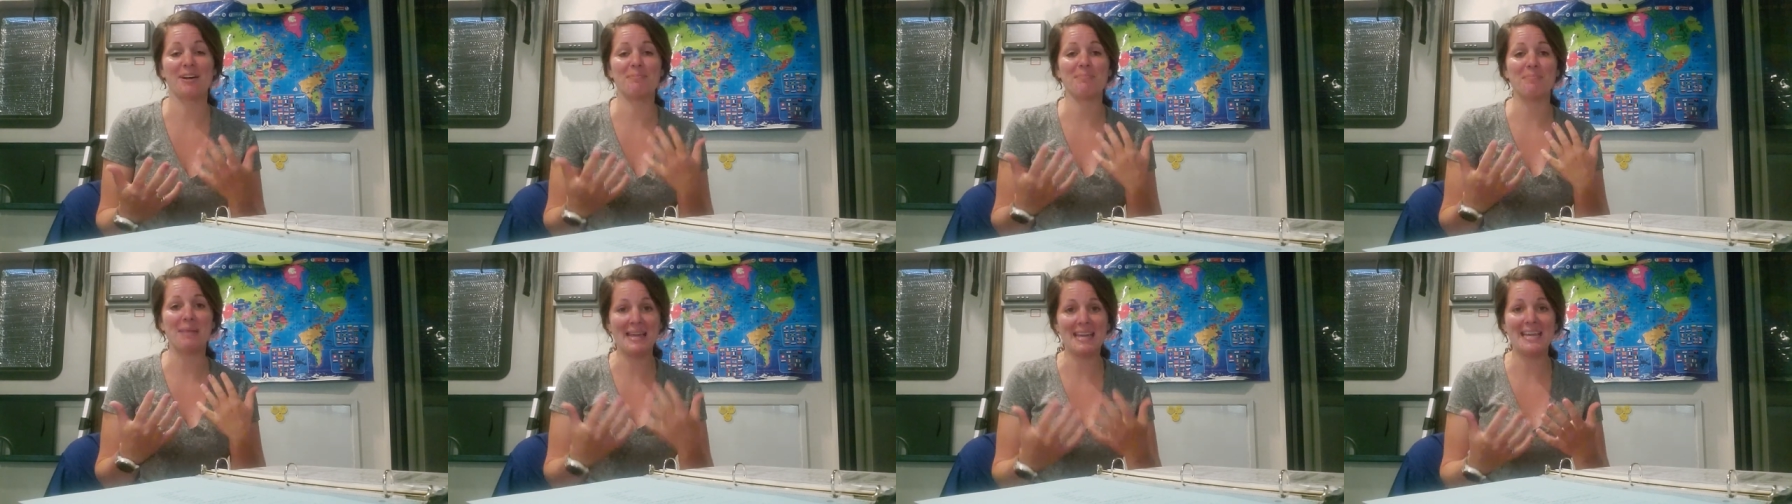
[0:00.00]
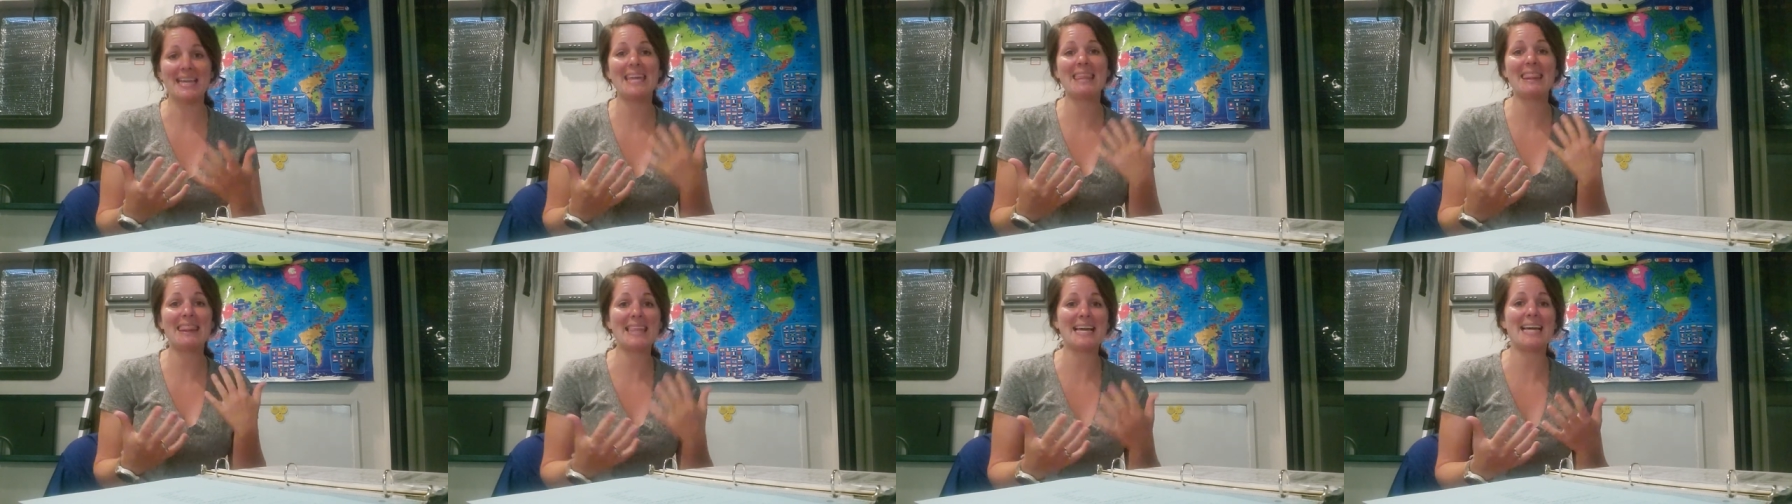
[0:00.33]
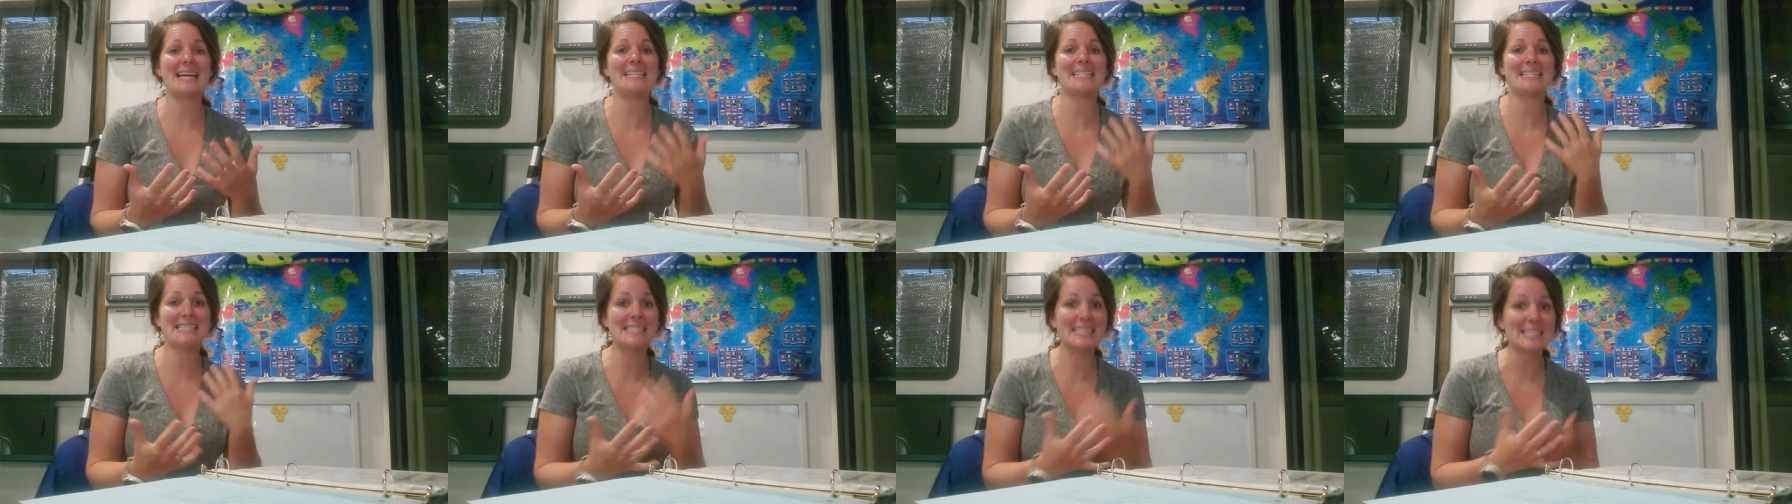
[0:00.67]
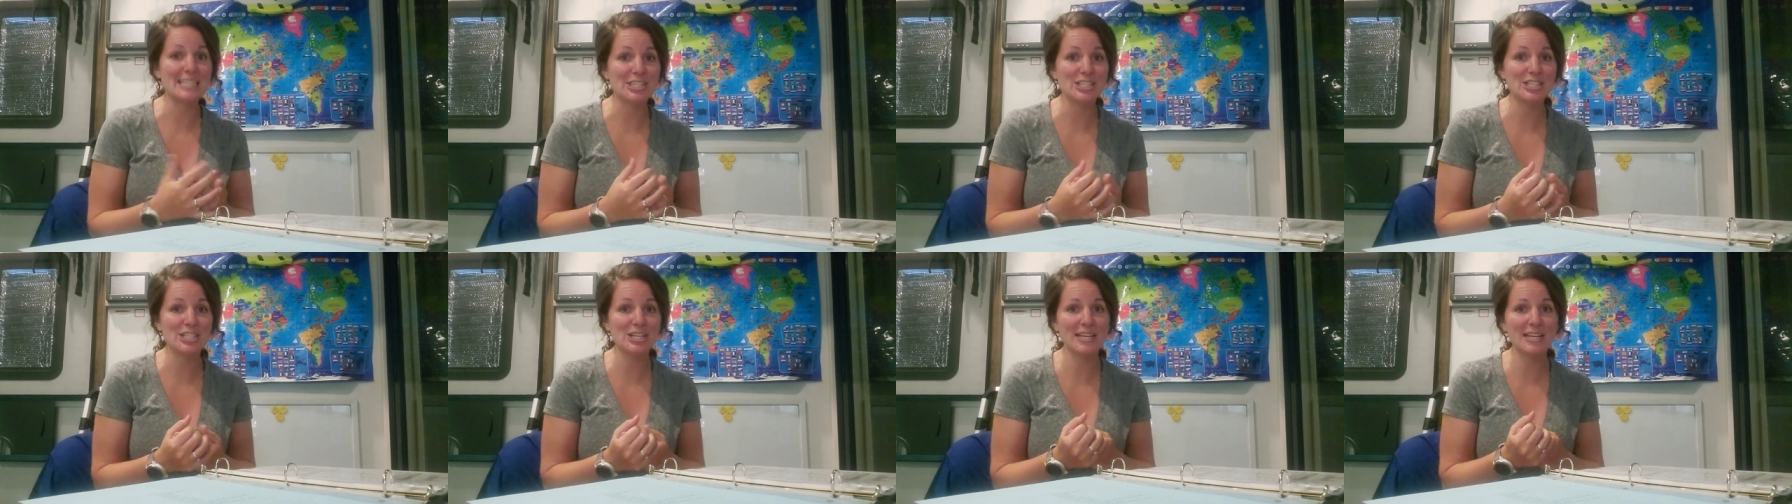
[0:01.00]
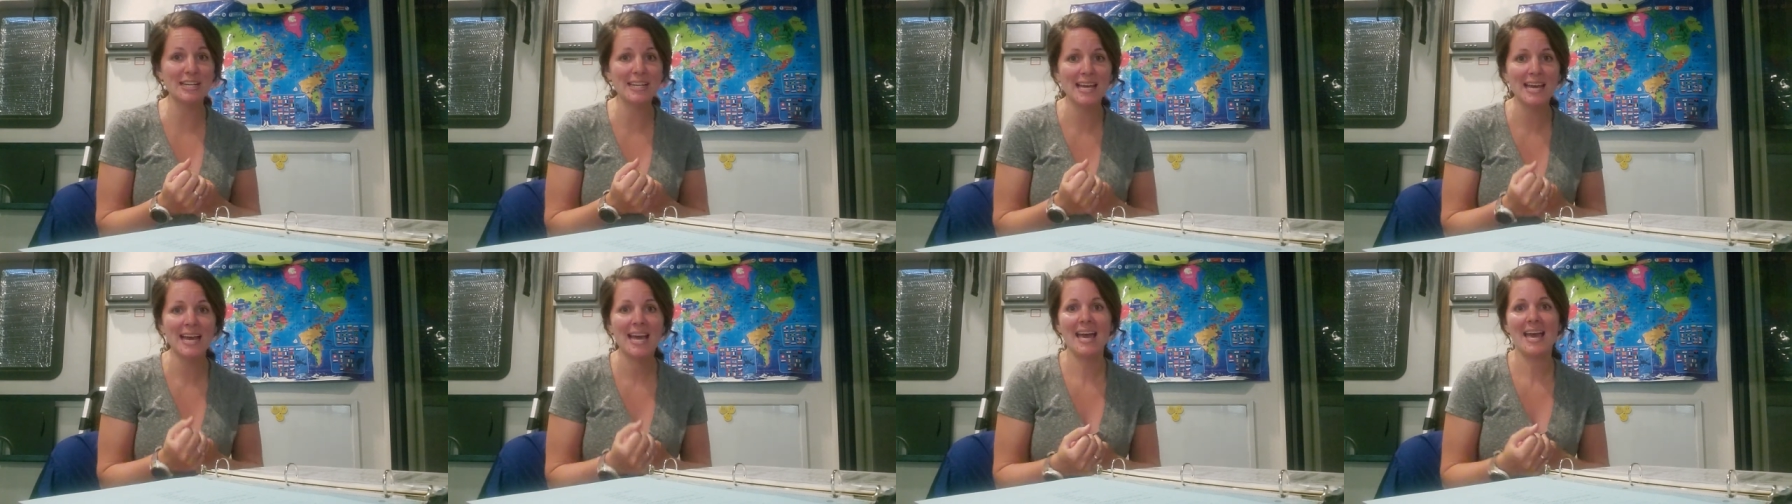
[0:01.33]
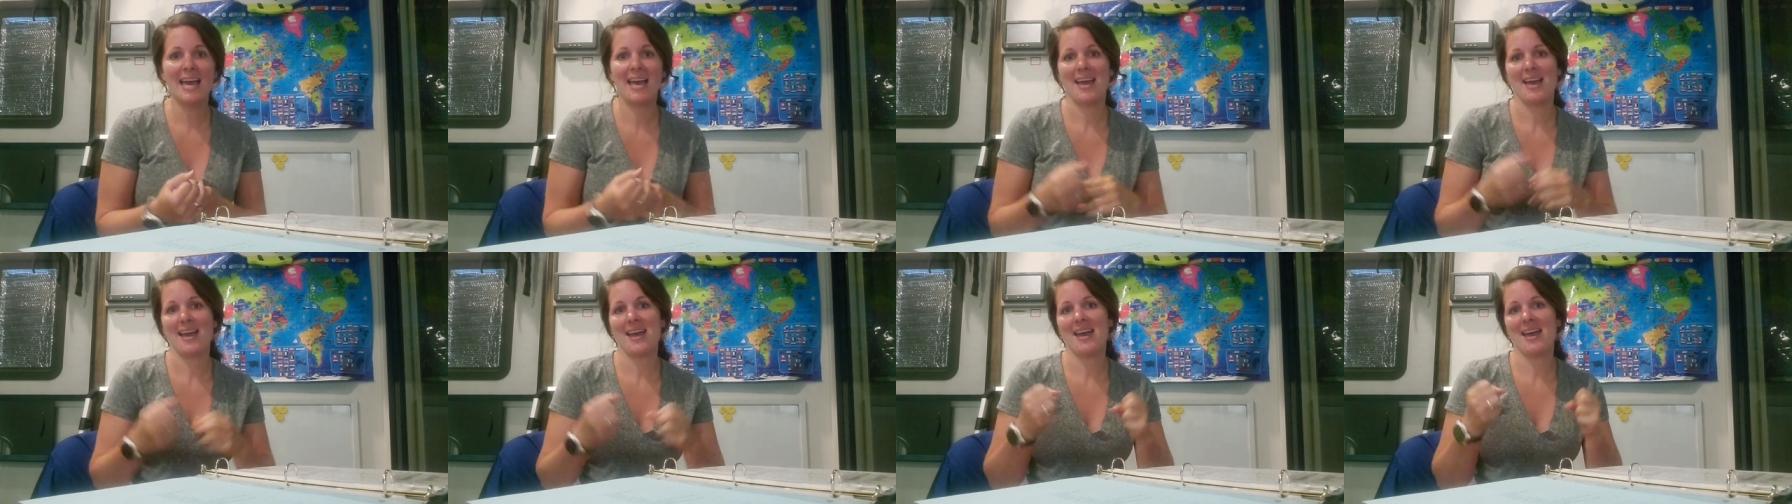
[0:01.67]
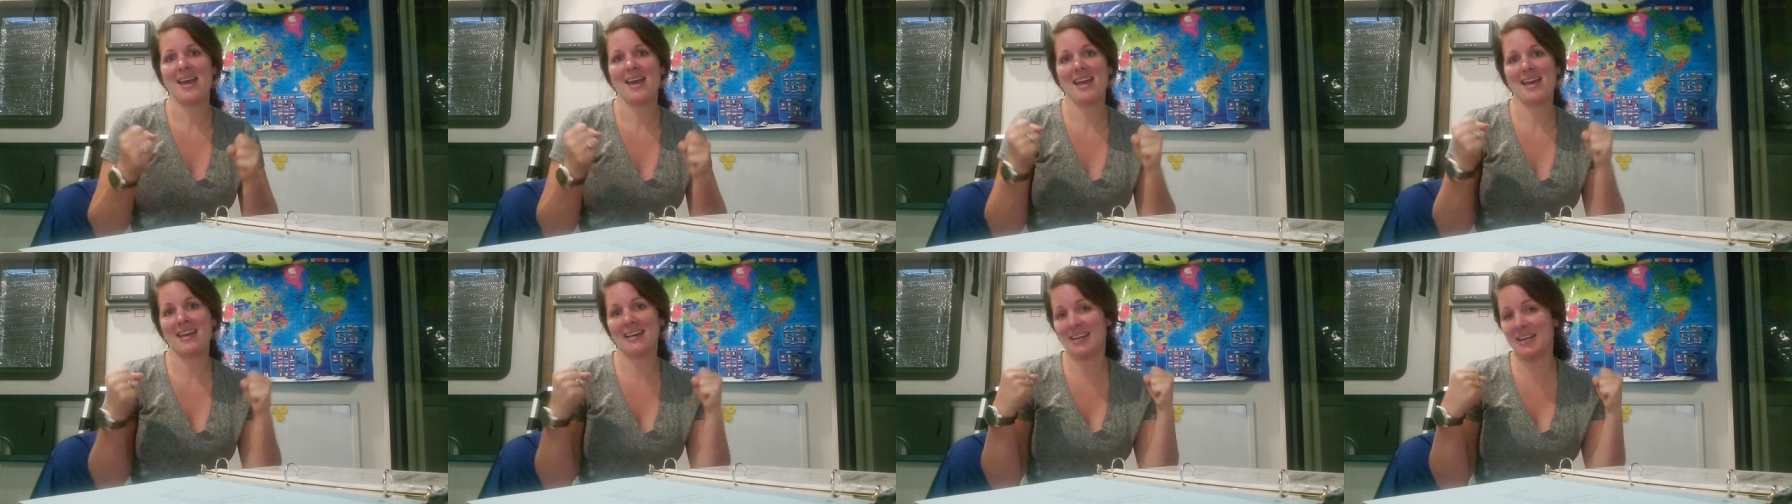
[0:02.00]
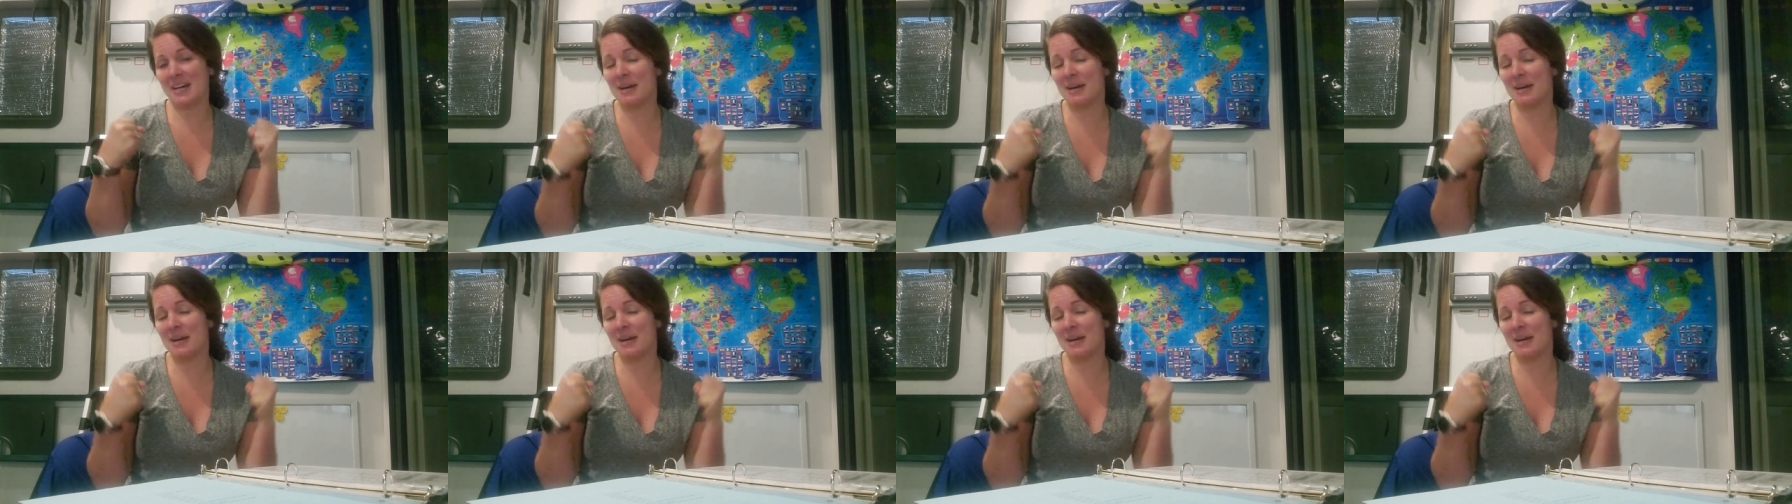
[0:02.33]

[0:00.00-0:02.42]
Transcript: Making that decision and